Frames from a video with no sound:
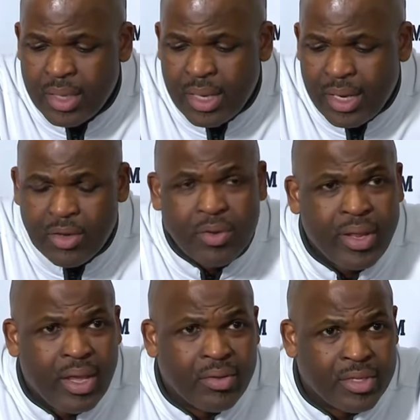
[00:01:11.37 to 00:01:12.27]
go
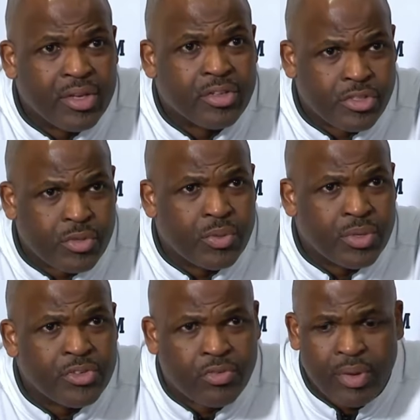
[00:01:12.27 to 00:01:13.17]
down, get a score.
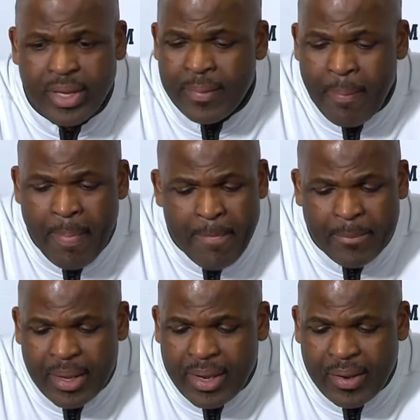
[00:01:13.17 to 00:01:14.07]
Trey
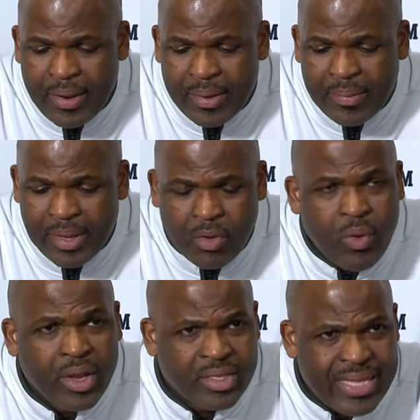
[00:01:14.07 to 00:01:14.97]
had a
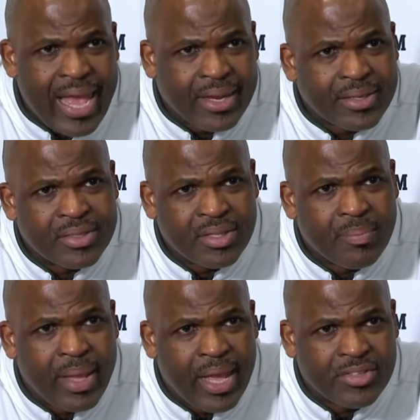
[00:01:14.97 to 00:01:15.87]
quick attack to the
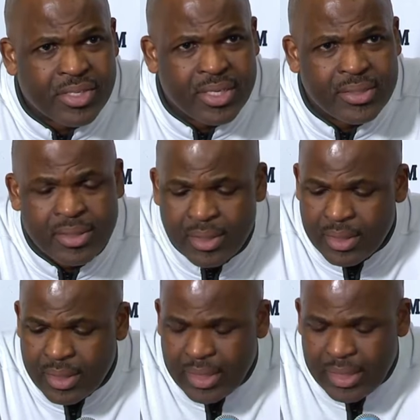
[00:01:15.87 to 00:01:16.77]
basket,
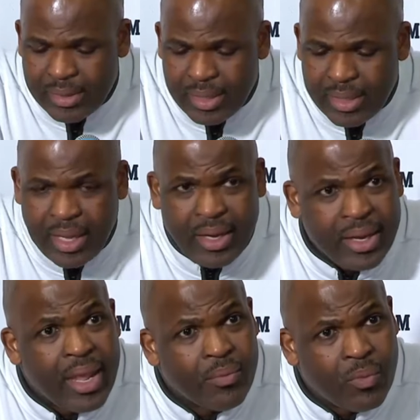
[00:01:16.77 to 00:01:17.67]
and got an
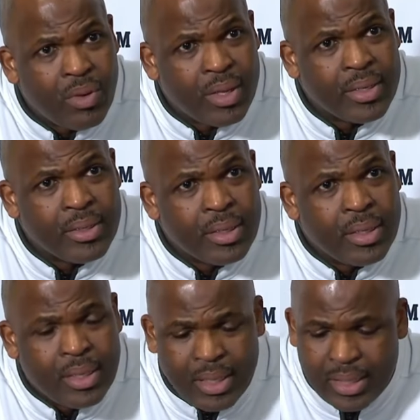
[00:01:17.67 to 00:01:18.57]
and one
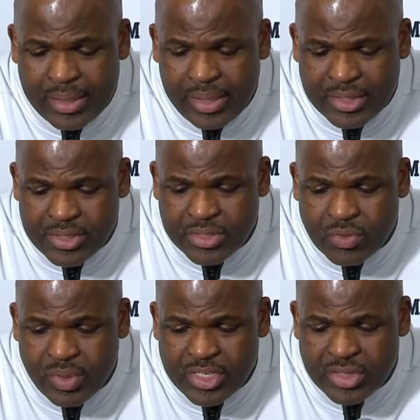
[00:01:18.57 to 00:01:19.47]
in that
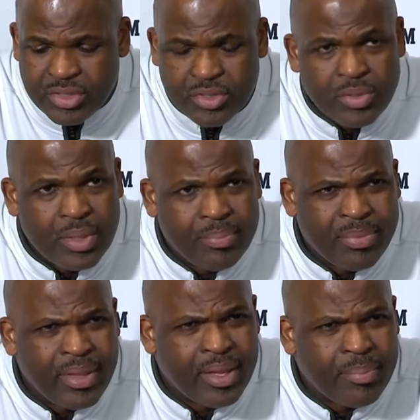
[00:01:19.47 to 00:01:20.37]
situation to, I
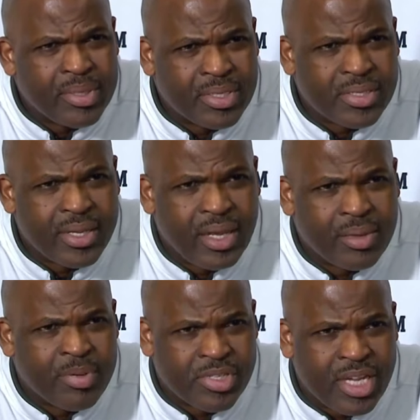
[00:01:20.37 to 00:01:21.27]
think, put us down a
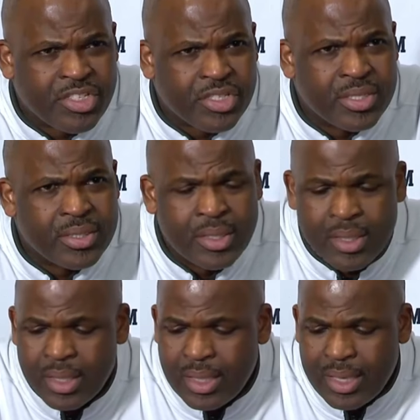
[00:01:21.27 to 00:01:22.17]
possession.
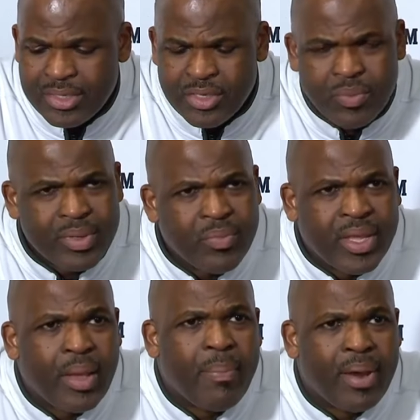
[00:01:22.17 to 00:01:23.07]
So we
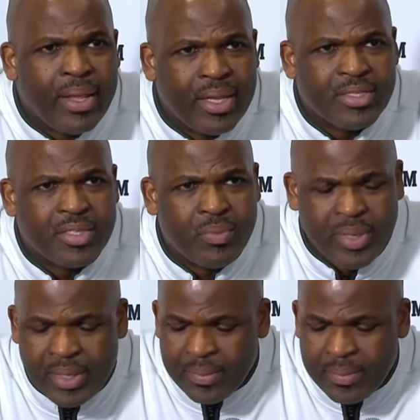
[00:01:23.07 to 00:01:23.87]
kept our heads and we,